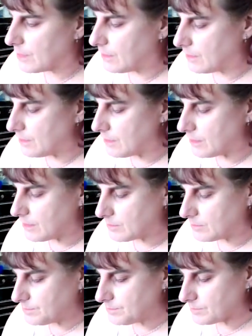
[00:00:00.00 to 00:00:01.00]

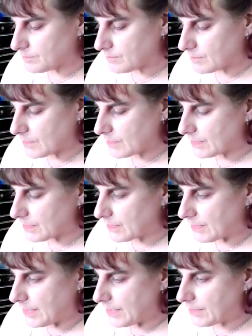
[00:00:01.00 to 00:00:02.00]

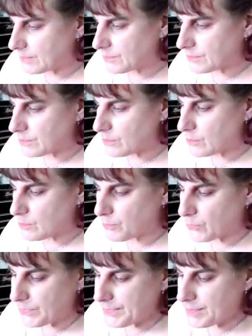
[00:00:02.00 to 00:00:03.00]
And so
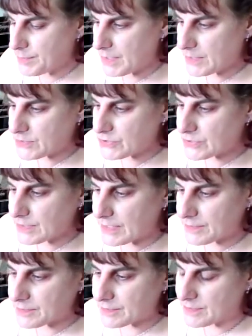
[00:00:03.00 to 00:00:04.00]
pretty much
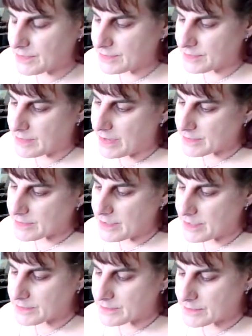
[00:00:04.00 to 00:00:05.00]
that's the exact
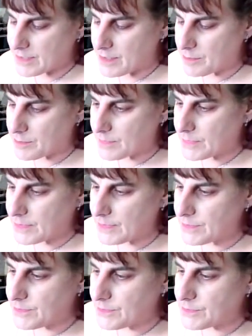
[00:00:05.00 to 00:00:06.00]
next step,
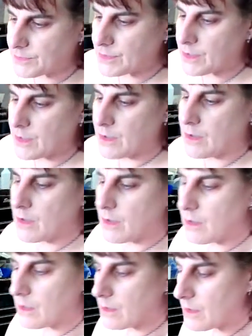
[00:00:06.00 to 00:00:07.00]
is
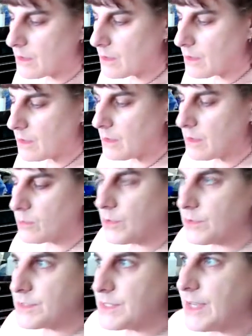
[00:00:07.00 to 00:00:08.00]

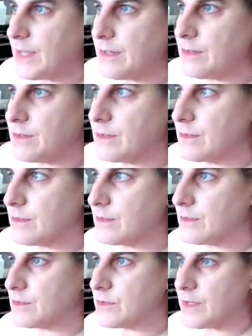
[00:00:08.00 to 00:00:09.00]
rotate
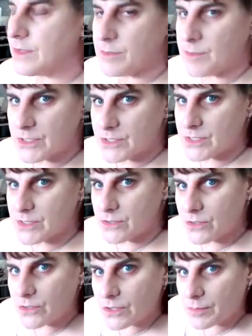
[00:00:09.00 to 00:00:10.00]
the transmission,
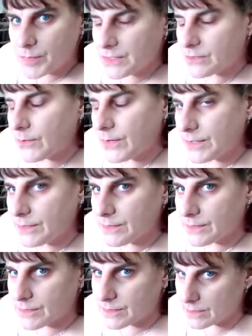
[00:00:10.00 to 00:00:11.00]
look between
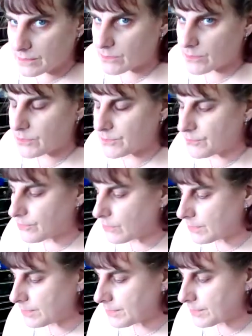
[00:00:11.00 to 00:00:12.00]
the synchro and
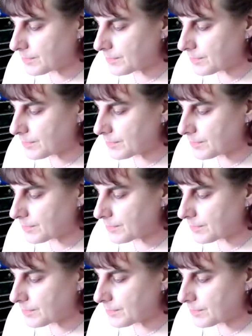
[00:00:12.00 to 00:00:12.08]
fourth.